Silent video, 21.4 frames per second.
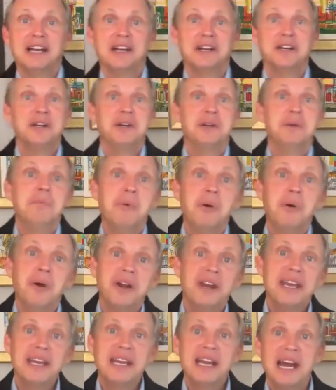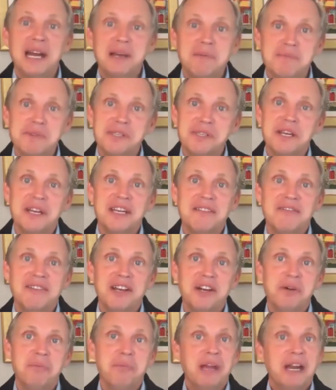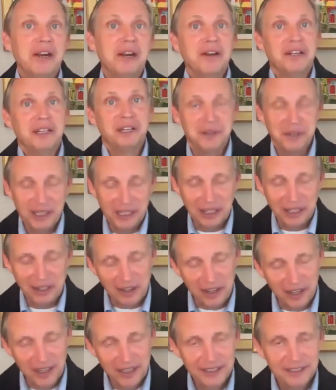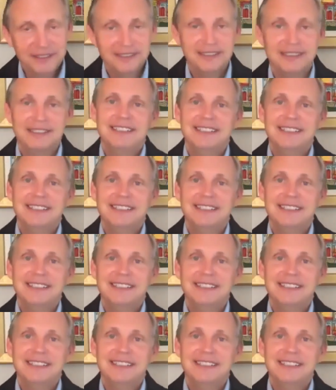Good morning. I'm Sunnyvale Mayor Larry Klein.